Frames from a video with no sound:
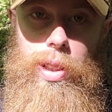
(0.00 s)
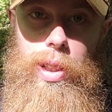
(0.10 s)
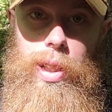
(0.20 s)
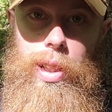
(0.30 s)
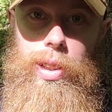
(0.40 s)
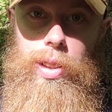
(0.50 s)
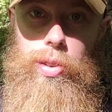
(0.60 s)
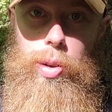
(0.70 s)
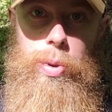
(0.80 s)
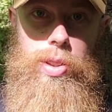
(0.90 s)
And it's
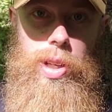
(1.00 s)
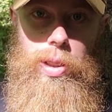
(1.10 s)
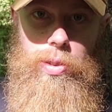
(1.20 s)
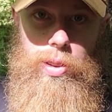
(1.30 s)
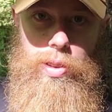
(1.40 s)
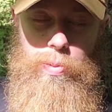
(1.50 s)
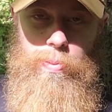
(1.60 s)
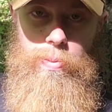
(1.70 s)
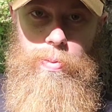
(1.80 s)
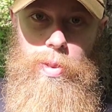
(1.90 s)
going to be challenging,
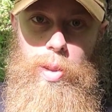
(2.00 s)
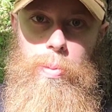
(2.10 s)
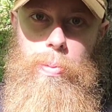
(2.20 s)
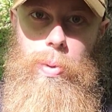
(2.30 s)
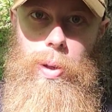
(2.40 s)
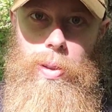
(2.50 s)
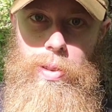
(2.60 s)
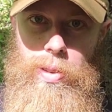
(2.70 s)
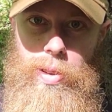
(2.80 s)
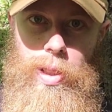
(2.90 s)
but
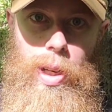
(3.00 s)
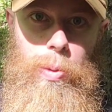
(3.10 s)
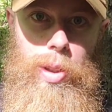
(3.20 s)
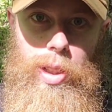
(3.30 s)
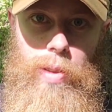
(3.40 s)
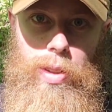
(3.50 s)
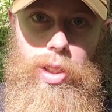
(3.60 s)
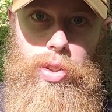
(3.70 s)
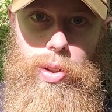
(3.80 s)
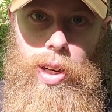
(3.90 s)
I want to give that a
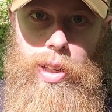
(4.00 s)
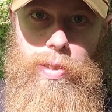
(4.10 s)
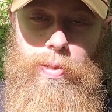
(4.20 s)
try.